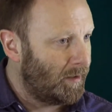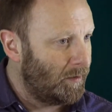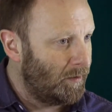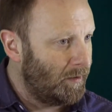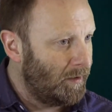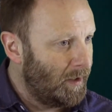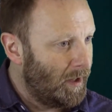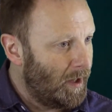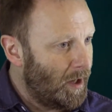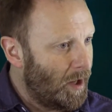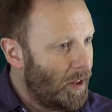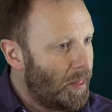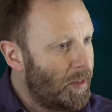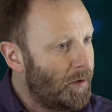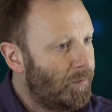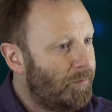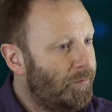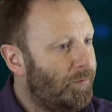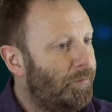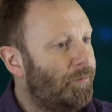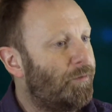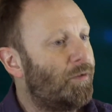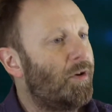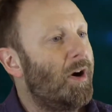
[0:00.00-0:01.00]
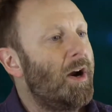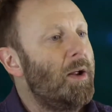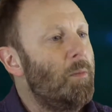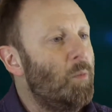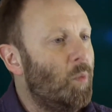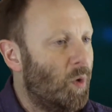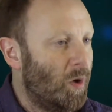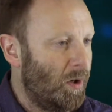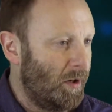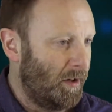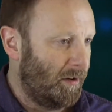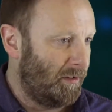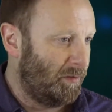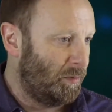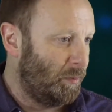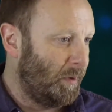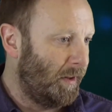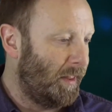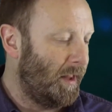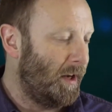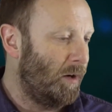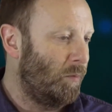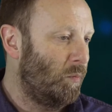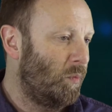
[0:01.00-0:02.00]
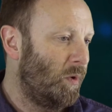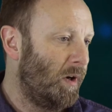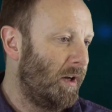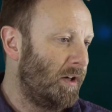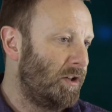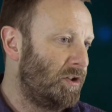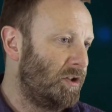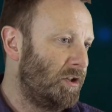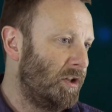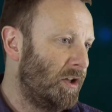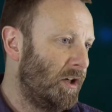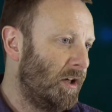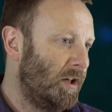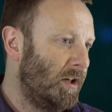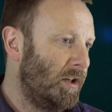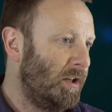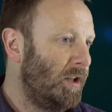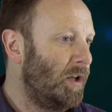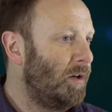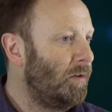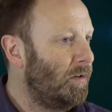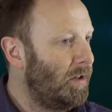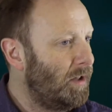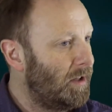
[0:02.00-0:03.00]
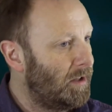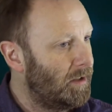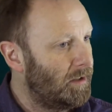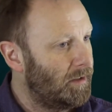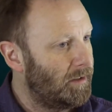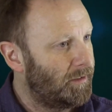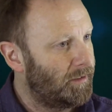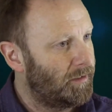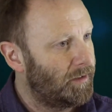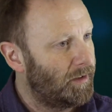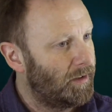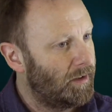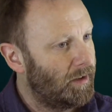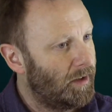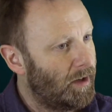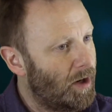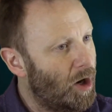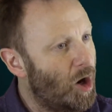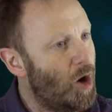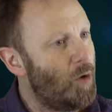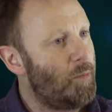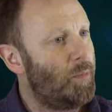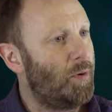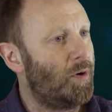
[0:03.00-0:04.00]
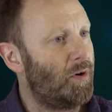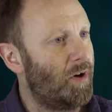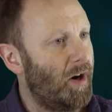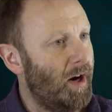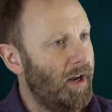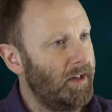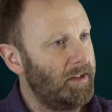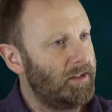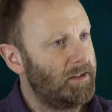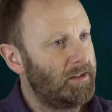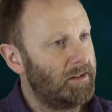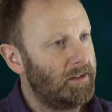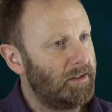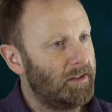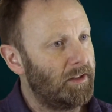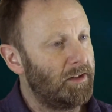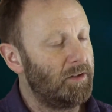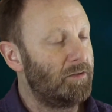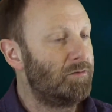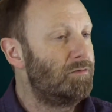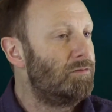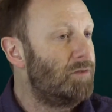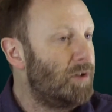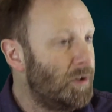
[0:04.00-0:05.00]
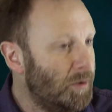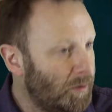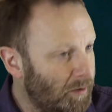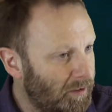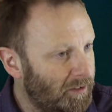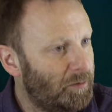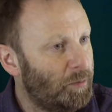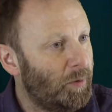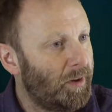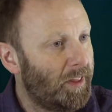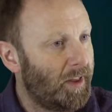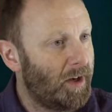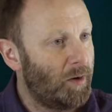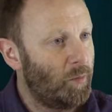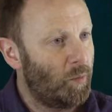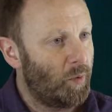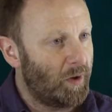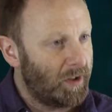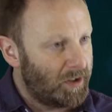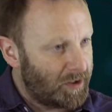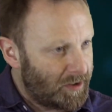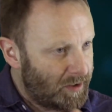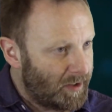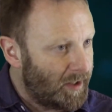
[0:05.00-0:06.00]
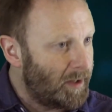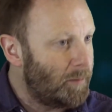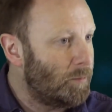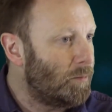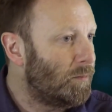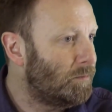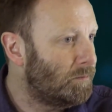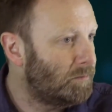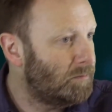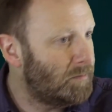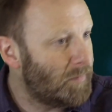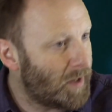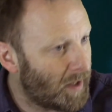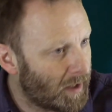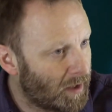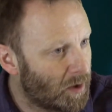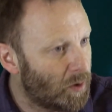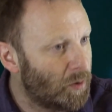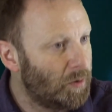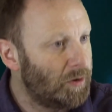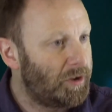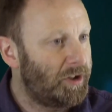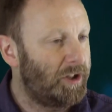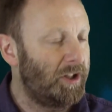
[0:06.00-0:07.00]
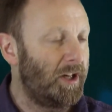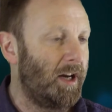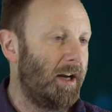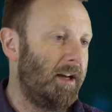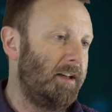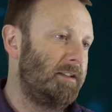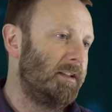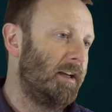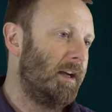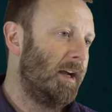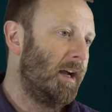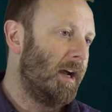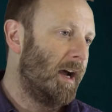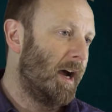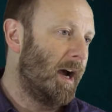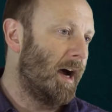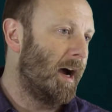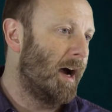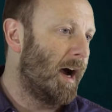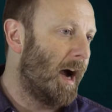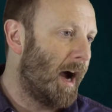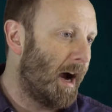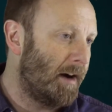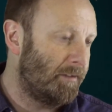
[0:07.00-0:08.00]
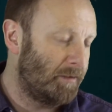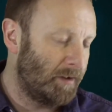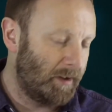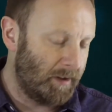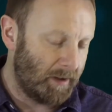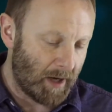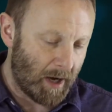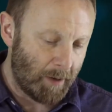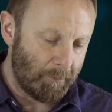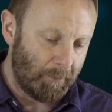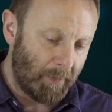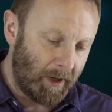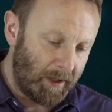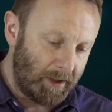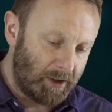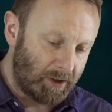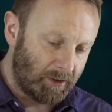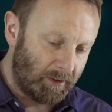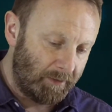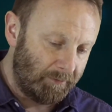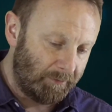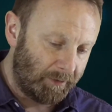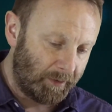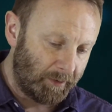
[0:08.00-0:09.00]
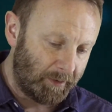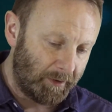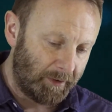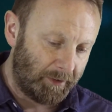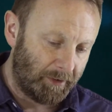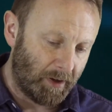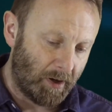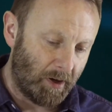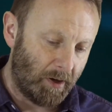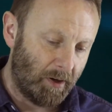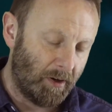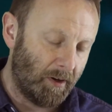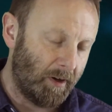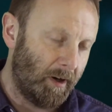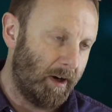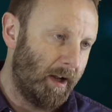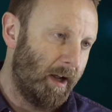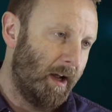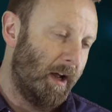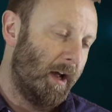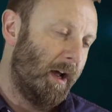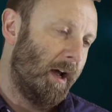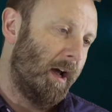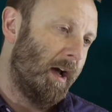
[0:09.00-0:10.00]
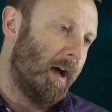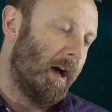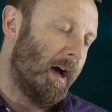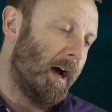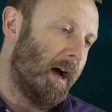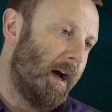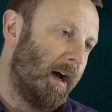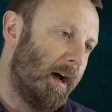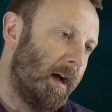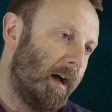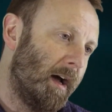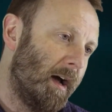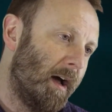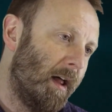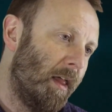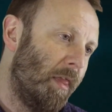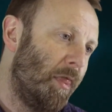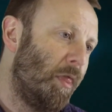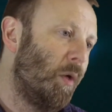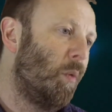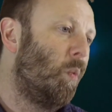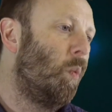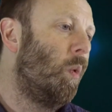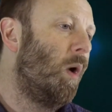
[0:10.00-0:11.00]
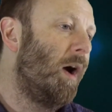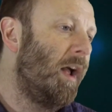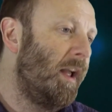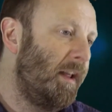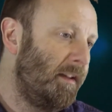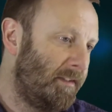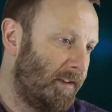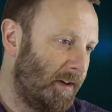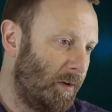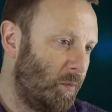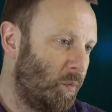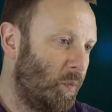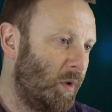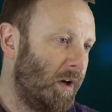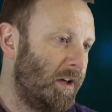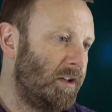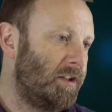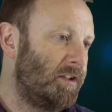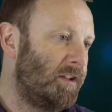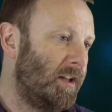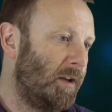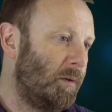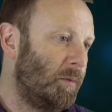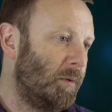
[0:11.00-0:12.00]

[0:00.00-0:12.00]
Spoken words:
The frameworks within which unions operate and the rules within which they negotiate have a major influence on the ways in which they